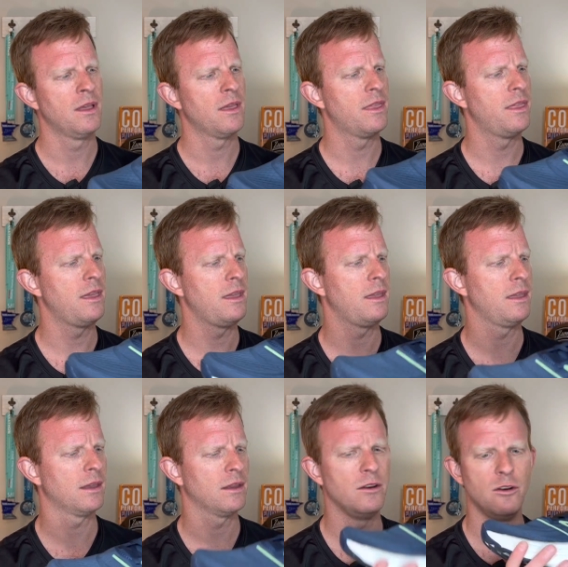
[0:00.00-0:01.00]

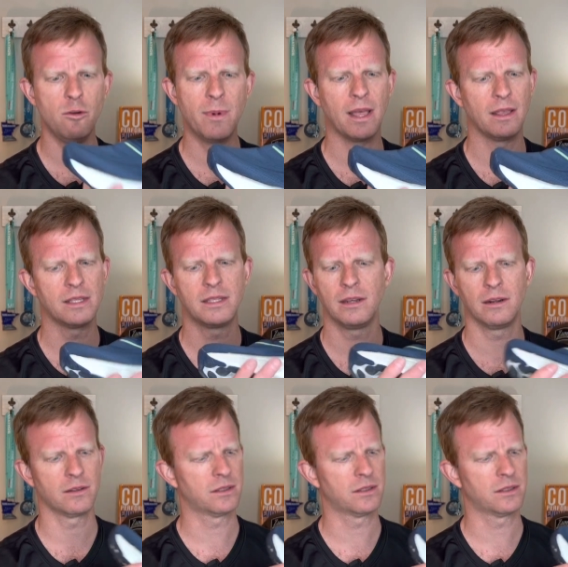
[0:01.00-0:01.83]
the New Balance here.